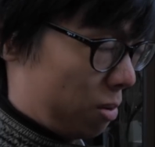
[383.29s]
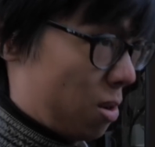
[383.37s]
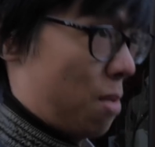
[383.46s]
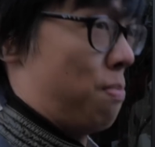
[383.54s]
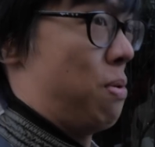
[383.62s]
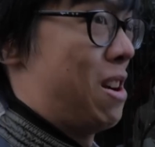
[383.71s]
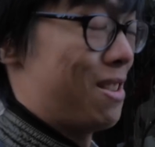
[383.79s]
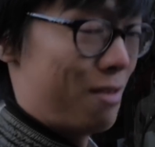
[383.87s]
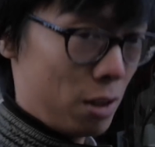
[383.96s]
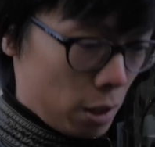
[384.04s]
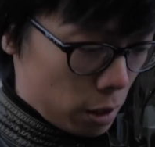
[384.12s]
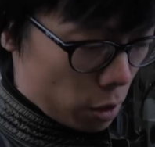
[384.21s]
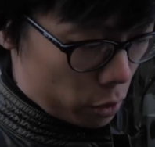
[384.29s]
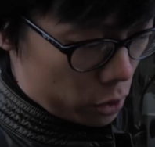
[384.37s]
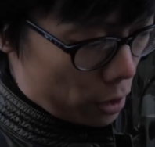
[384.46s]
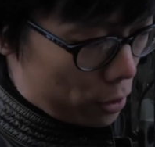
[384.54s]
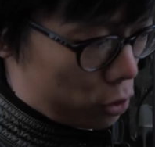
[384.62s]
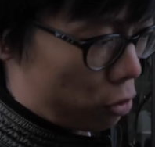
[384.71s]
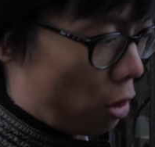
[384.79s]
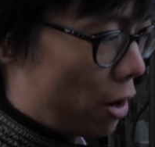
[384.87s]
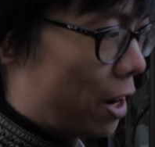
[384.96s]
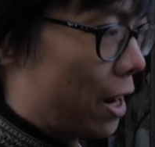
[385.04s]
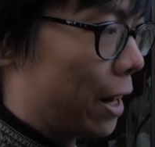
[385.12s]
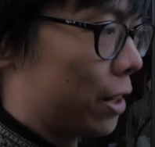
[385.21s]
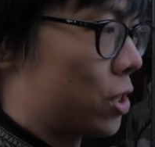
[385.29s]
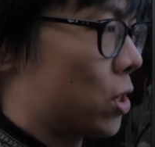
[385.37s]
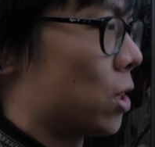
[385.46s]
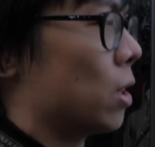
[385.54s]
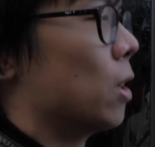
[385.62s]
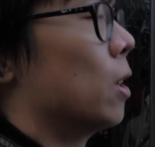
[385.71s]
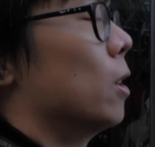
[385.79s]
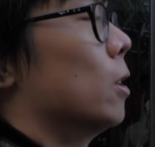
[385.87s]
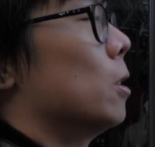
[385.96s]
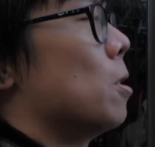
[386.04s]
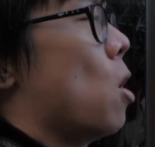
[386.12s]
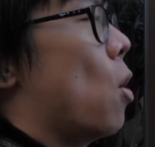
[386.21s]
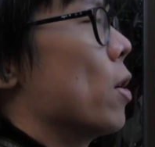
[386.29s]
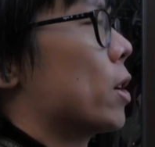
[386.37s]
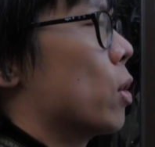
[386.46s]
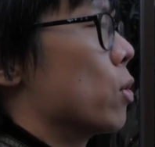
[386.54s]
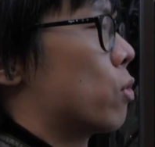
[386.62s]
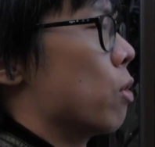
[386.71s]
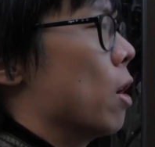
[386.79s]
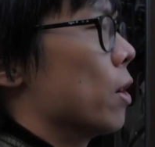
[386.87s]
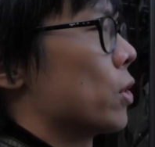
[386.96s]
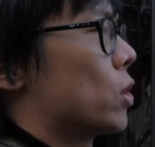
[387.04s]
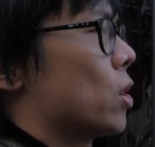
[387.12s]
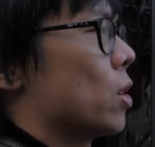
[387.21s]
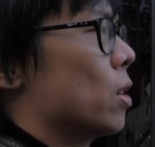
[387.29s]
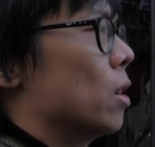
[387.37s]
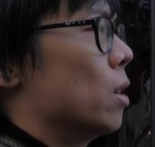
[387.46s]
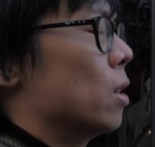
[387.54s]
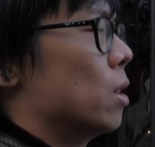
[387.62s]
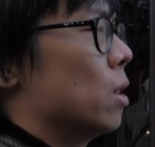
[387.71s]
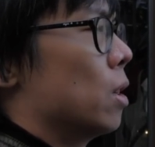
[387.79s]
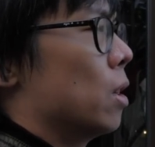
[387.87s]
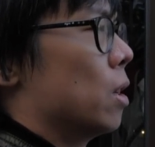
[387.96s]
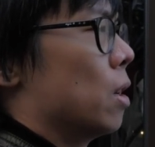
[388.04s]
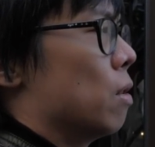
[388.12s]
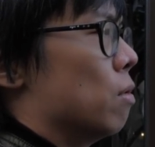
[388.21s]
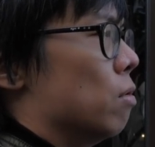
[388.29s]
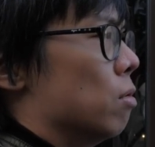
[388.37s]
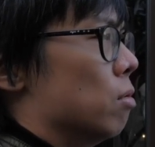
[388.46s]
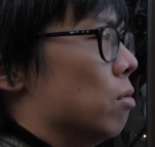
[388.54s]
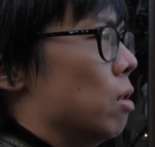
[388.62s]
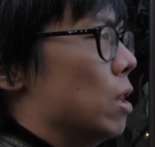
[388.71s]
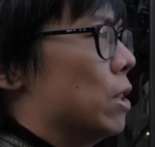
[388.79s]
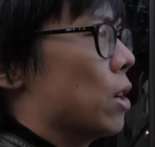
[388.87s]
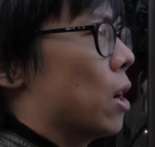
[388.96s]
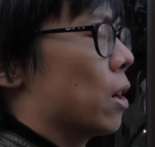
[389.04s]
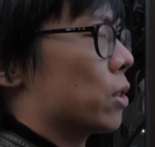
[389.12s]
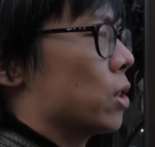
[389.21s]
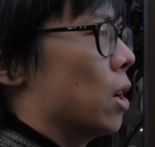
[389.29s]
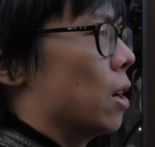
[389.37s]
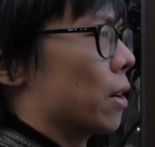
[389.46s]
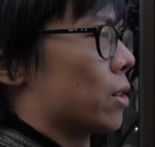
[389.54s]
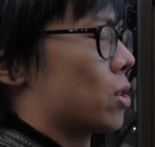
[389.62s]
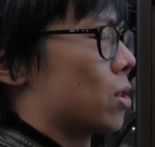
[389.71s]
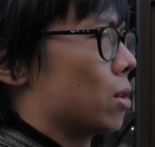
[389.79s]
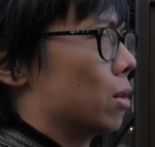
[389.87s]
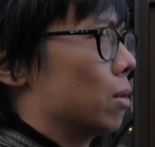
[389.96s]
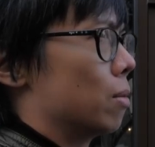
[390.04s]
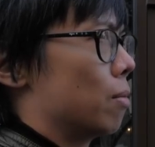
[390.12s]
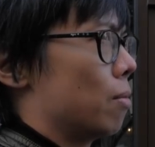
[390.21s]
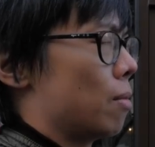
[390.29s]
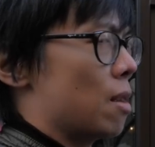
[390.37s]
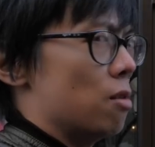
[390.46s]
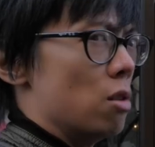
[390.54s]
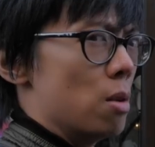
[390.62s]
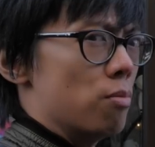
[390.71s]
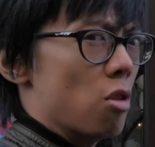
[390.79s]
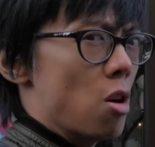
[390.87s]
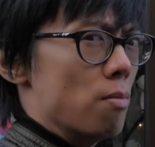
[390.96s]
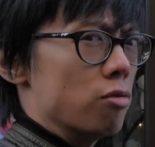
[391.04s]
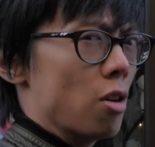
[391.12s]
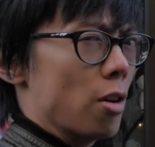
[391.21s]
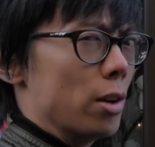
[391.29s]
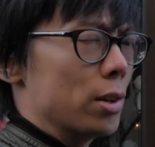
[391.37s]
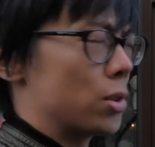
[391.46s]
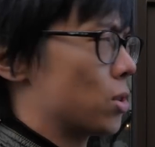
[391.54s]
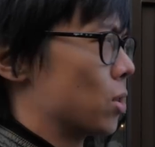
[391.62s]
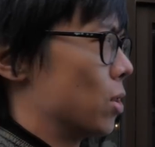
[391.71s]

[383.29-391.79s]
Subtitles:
apparently looks like Tri-X. High contrast, really dark darks, really bright brights.